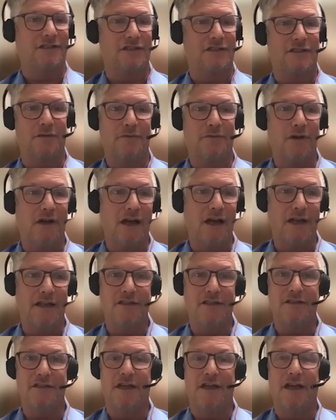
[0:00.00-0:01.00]
a
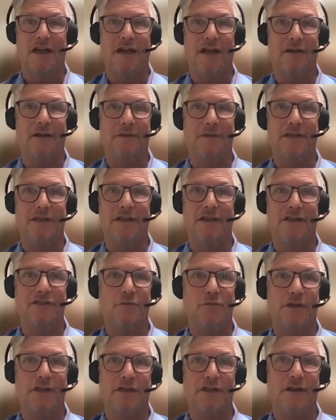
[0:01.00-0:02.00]
surprise
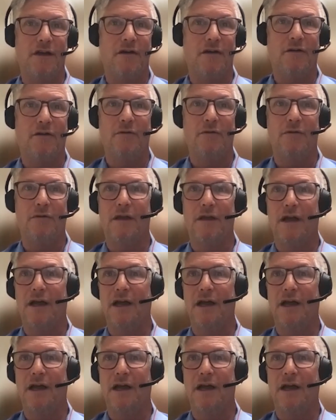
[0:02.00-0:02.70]
because we know